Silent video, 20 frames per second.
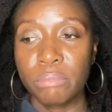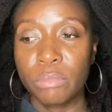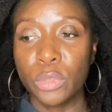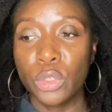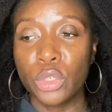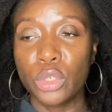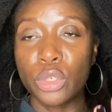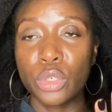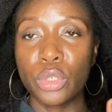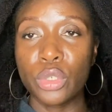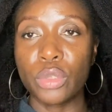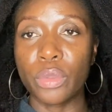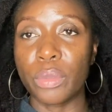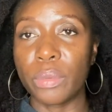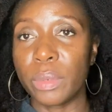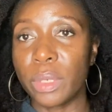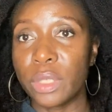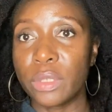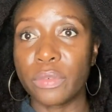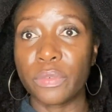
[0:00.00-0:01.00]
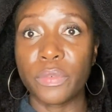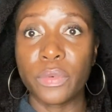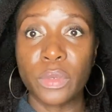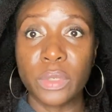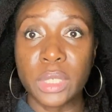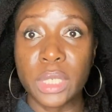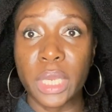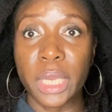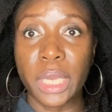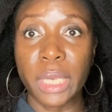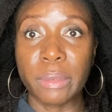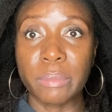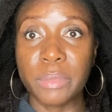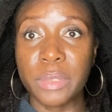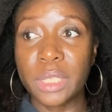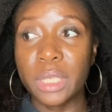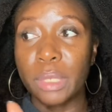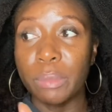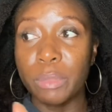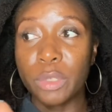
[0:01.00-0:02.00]
2 to 3 to 4 times
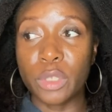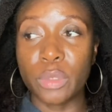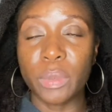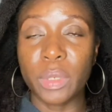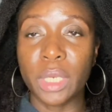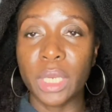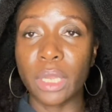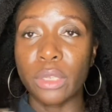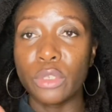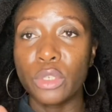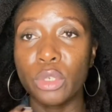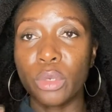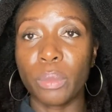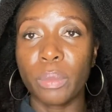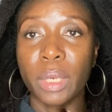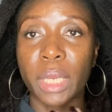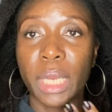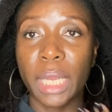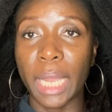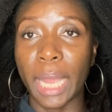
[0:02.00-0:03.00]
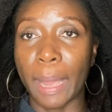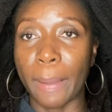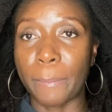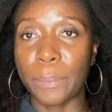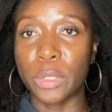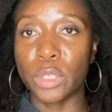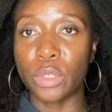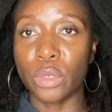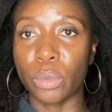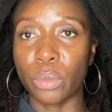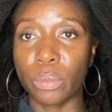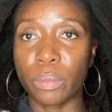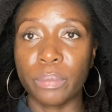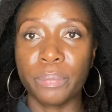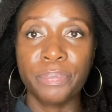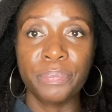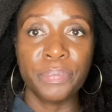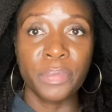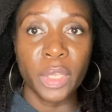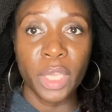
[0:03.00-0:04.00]
in between that 2-week gap. So
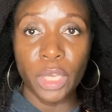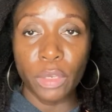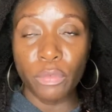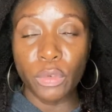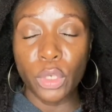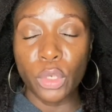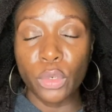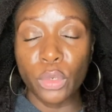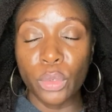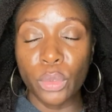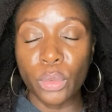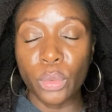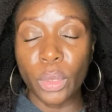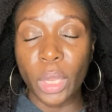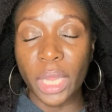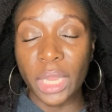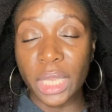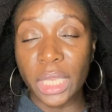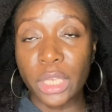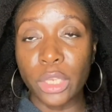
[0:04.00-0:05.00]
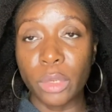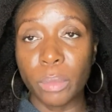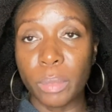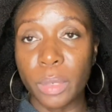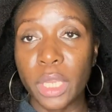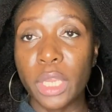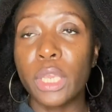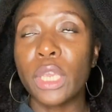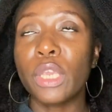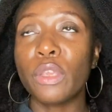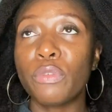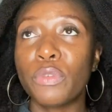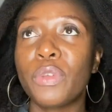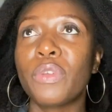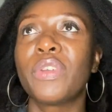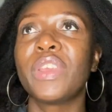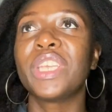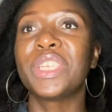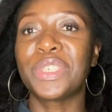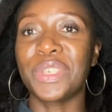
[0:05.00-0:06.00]
if you've
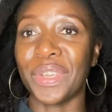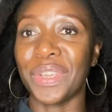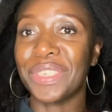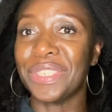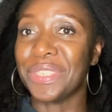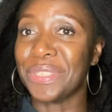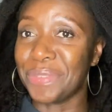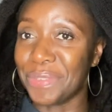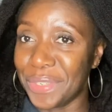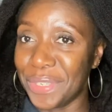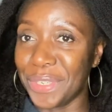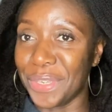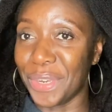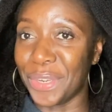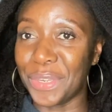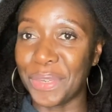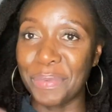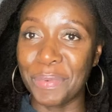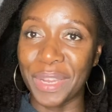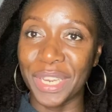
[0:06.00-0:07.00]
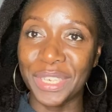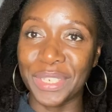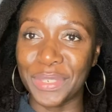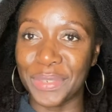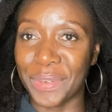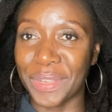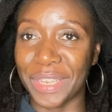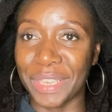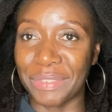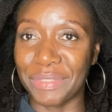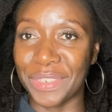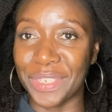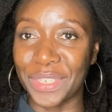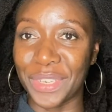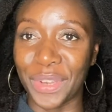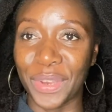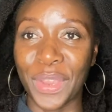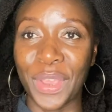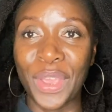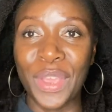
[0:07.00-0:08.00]
enjoyed this video, you might enjoy that video.
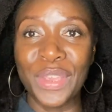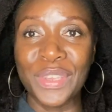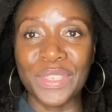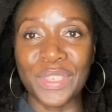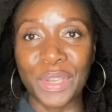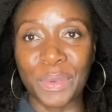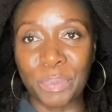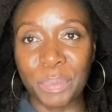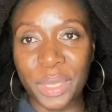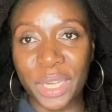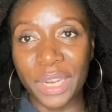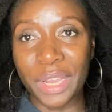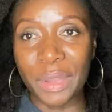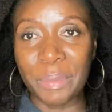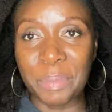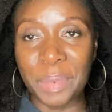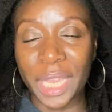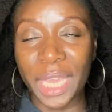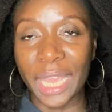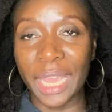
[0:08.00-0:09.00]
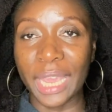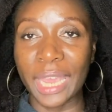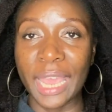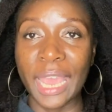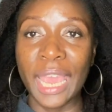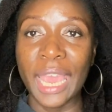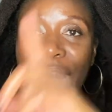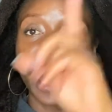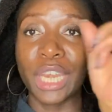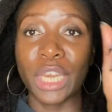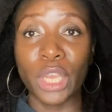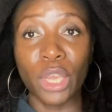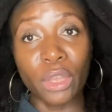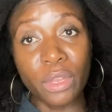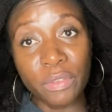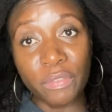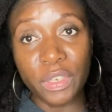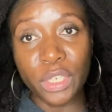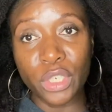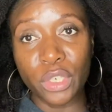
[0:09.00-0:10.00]
So I'll put it up here. And the other
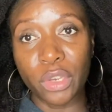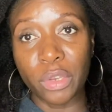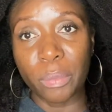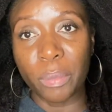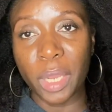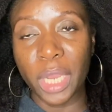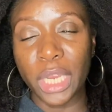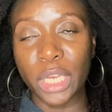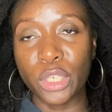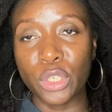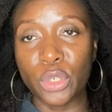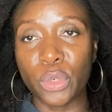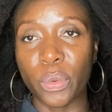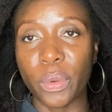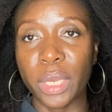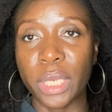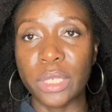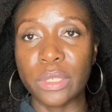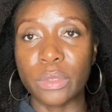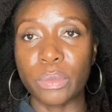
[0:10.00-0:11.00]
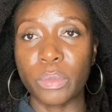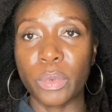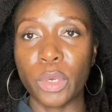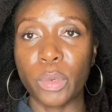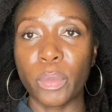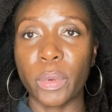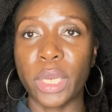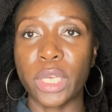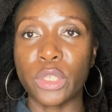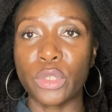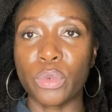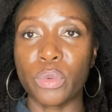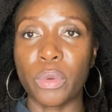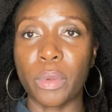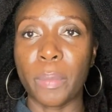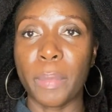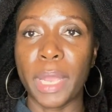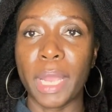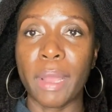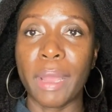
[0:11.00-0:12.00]
video you might enjoy is the one where I talk
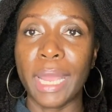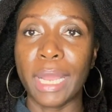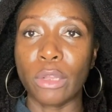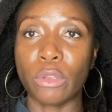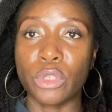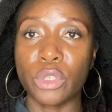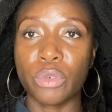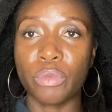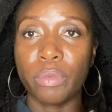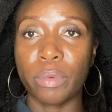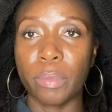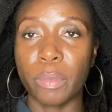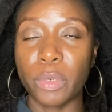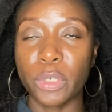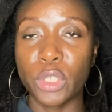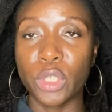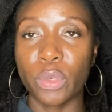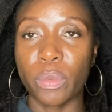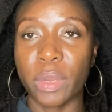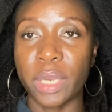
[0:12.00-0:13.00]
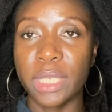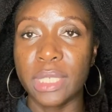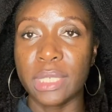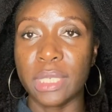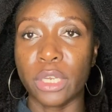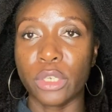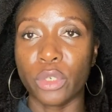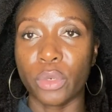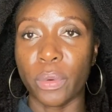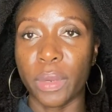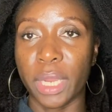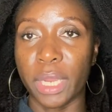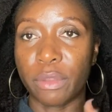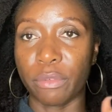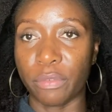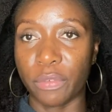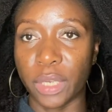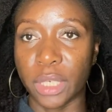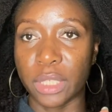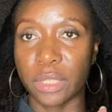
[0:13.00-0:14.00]
about how to remoisturize natural hair
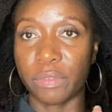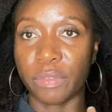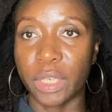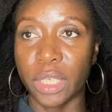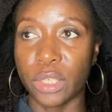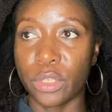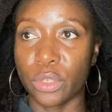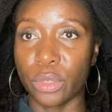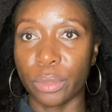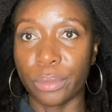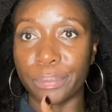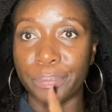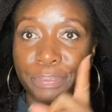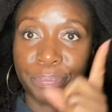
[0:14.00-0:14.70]
effectively. So